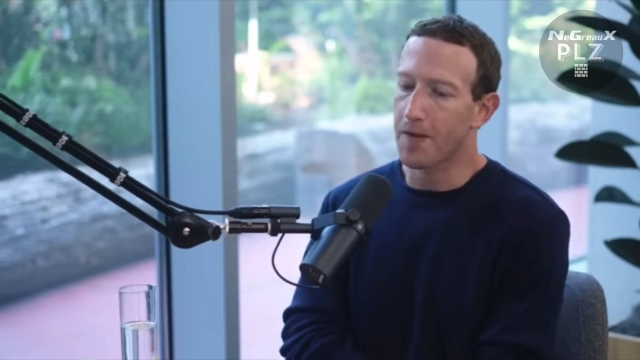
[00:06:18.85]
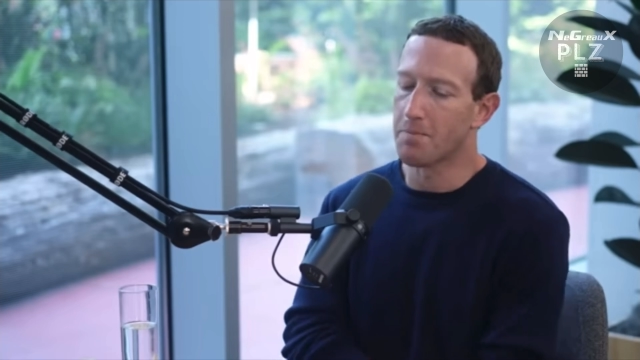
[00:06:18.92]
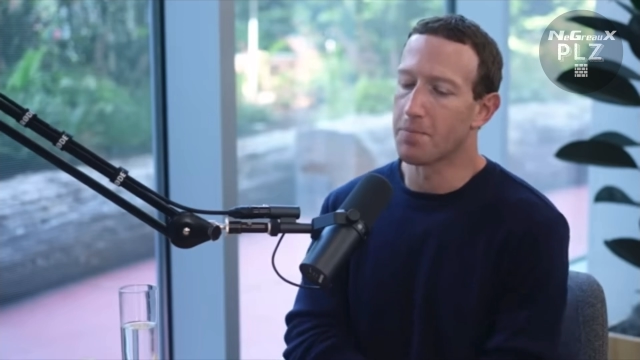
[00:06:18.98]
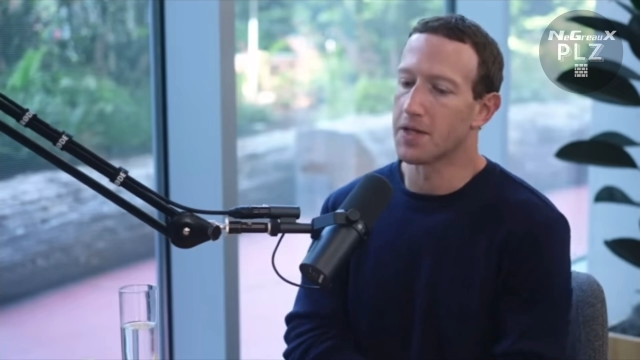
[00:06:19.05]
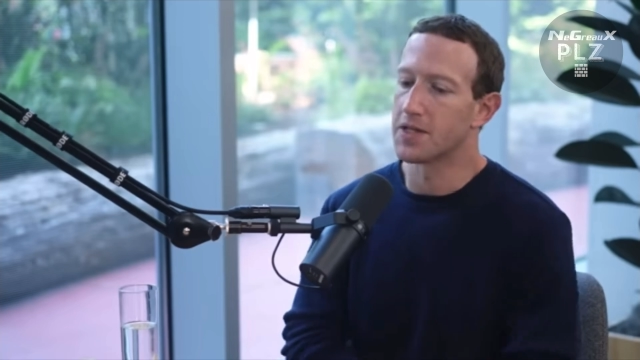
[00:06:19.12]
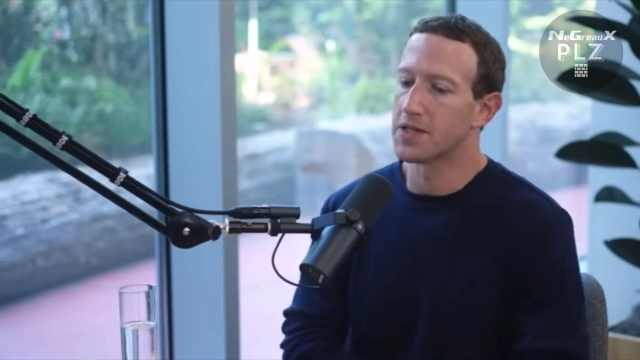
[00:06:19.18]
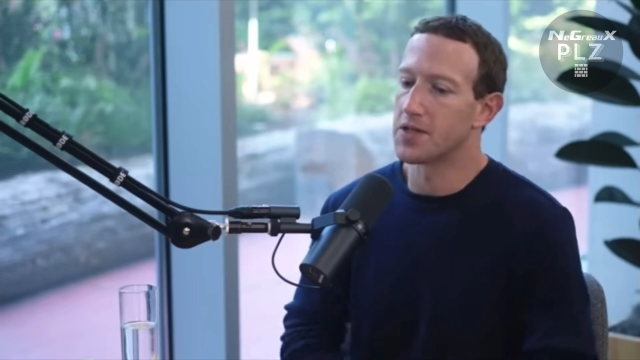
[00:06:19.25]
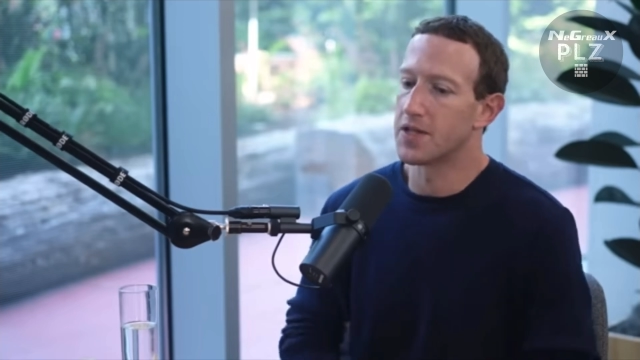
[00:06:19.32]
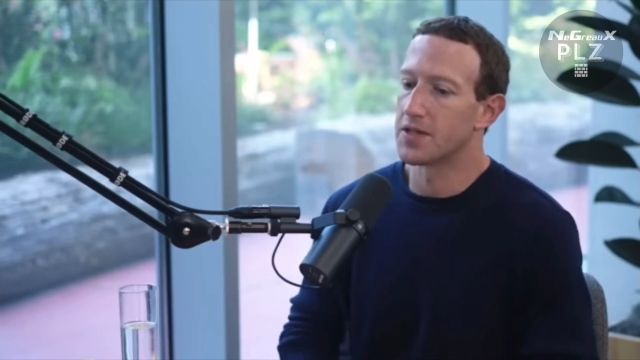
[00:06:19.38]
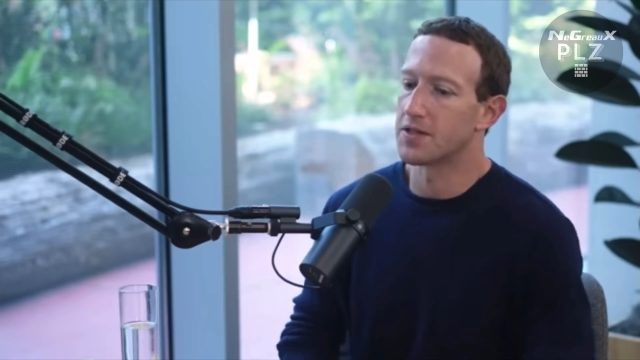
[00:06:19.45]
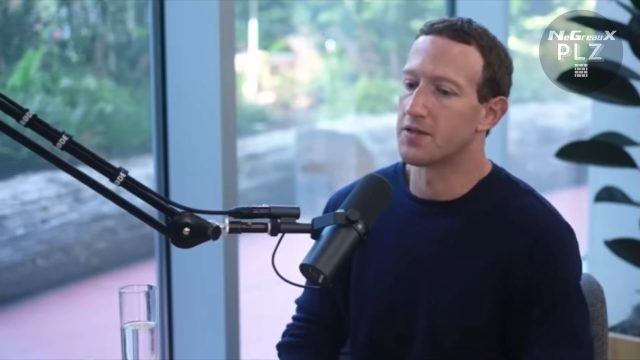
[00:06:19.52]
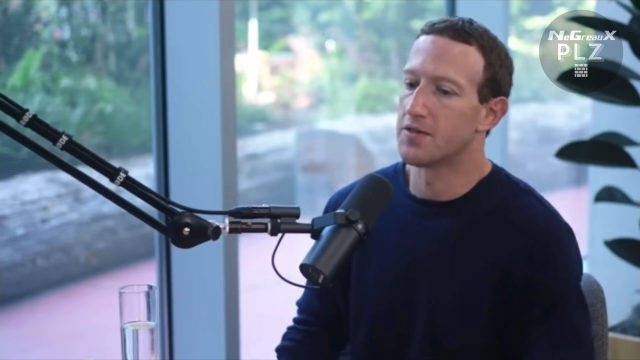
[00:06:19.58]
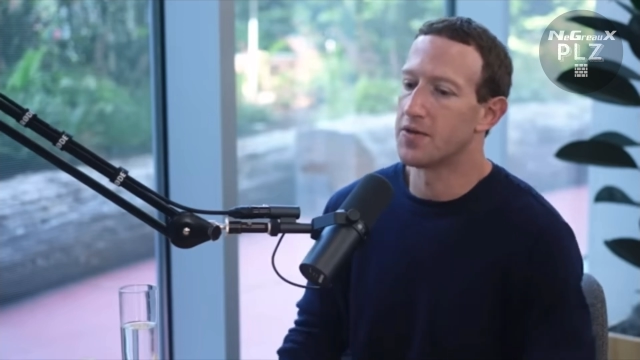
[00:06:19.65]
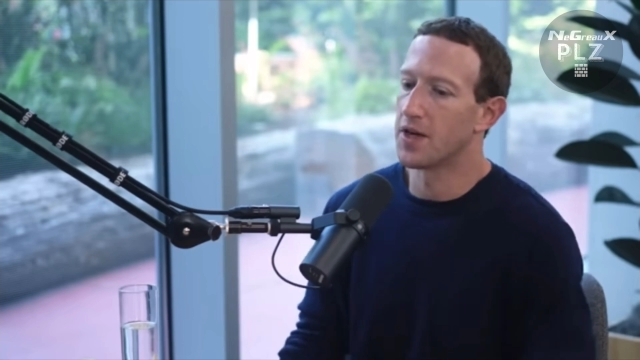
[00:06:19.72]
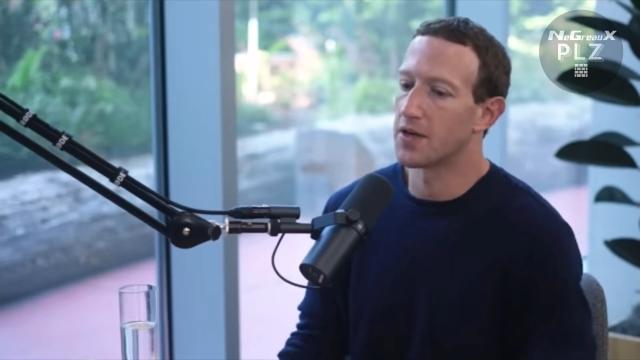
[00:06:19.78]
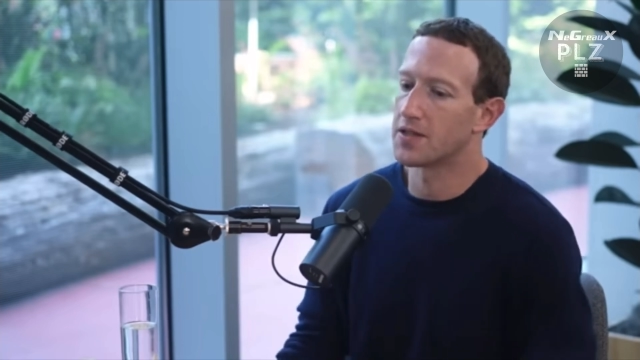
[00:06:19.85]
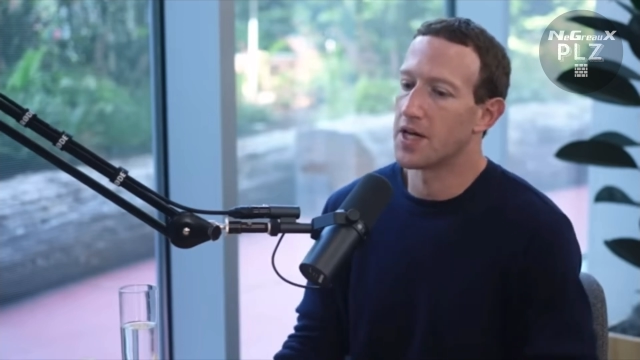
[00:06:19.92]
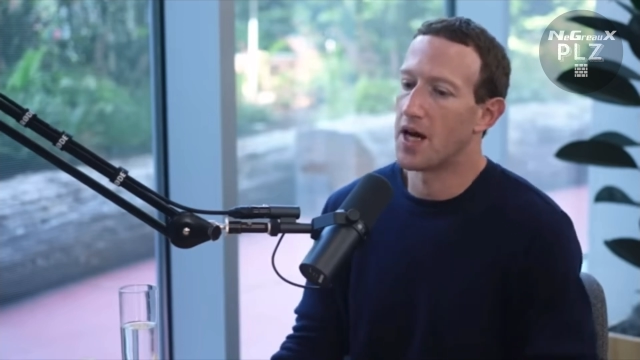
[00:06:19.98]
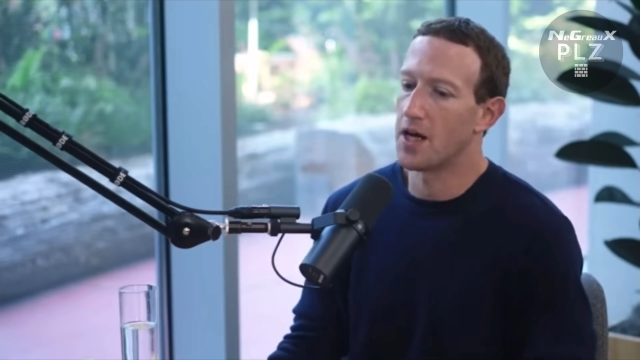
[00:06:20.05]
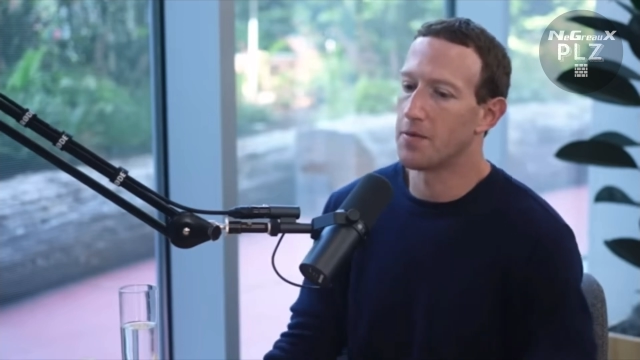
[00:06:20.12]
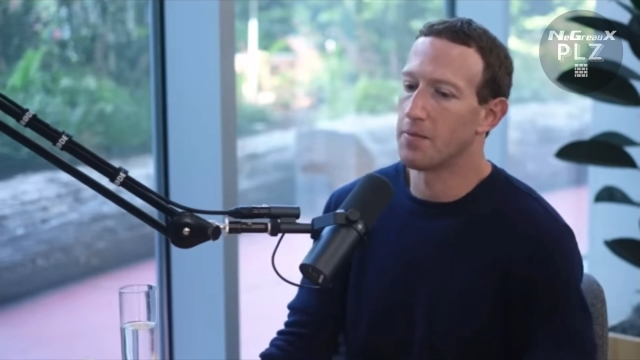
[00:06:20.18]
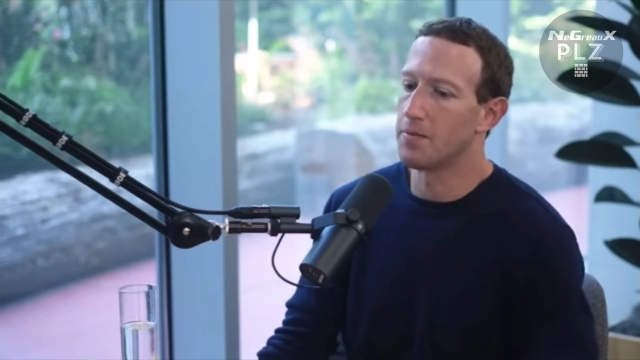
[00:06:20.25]
But it's the
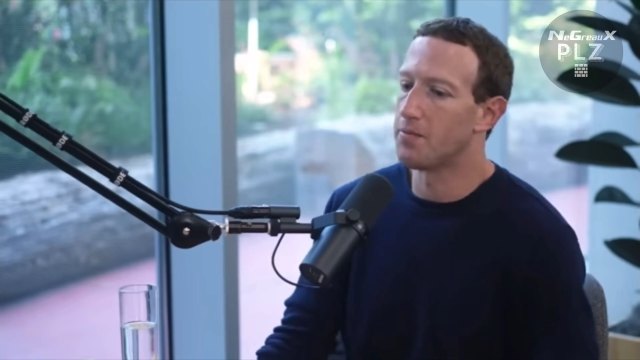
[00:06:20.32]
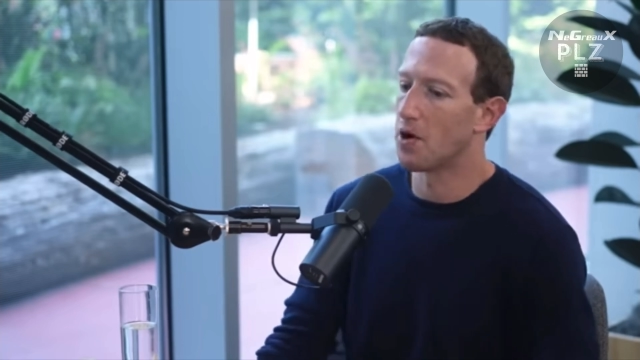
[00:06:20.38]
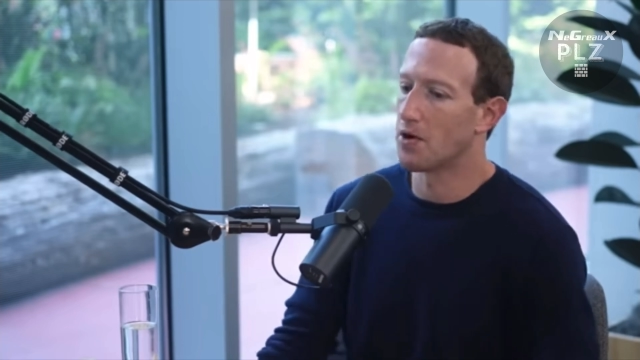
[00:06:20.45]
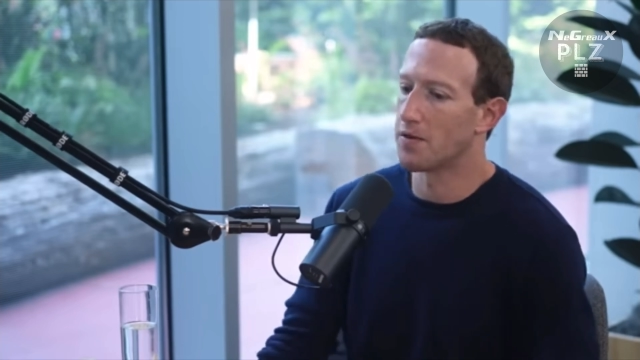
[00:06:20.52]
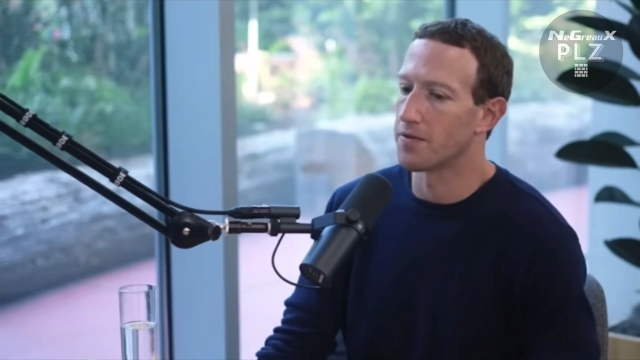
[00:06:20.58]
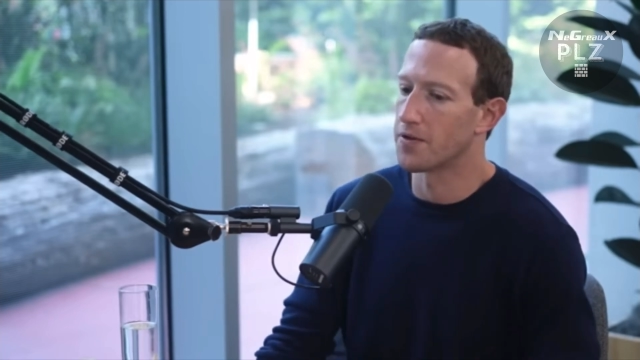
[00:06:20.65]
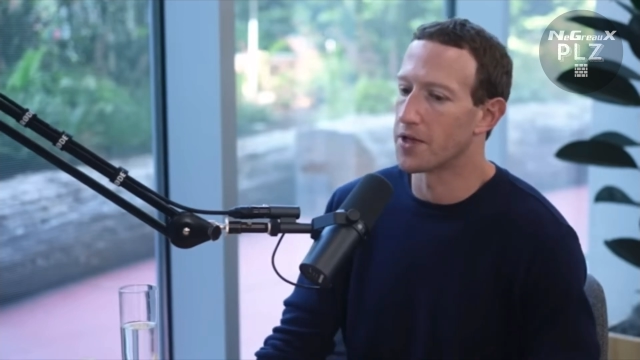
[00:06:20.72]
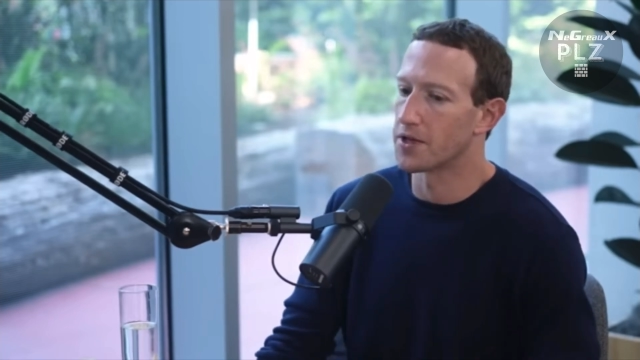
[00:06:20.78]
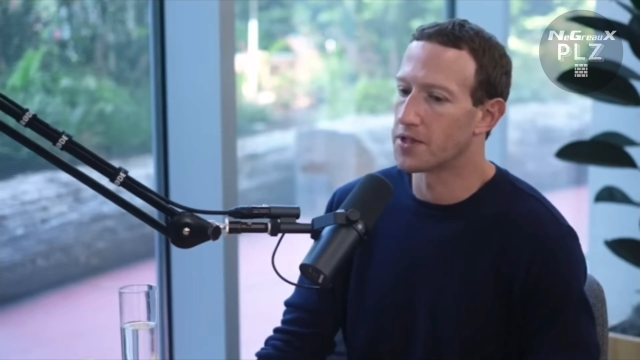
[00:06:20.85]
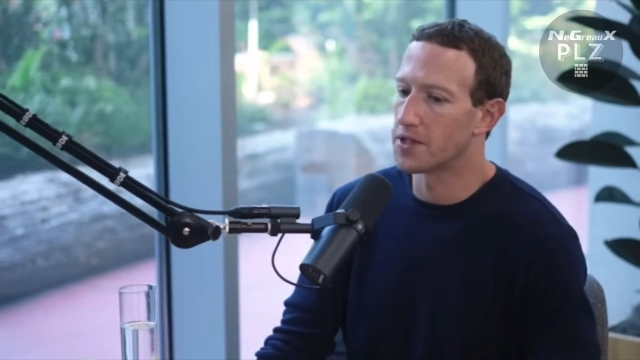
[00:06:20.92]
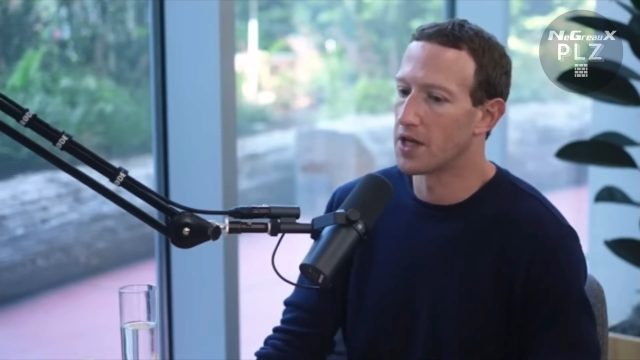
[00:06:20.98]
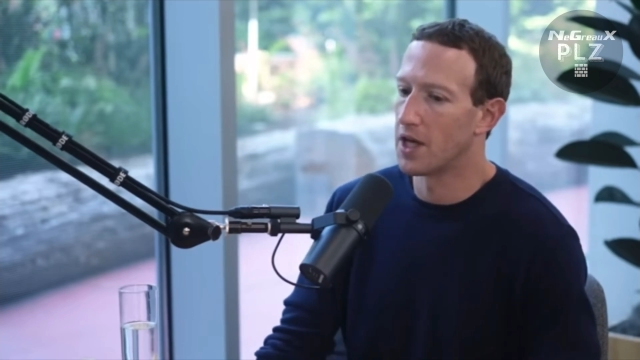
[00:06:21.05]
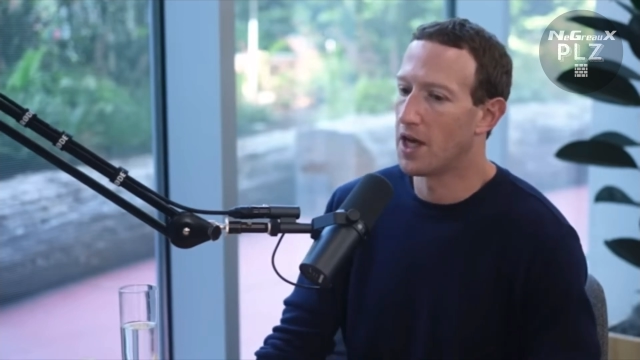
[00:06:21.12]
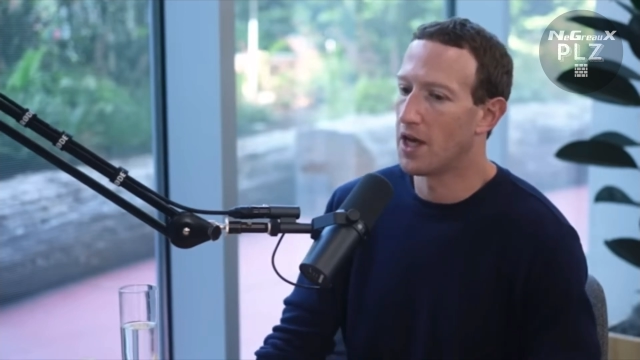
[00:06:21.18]
autonomy part of this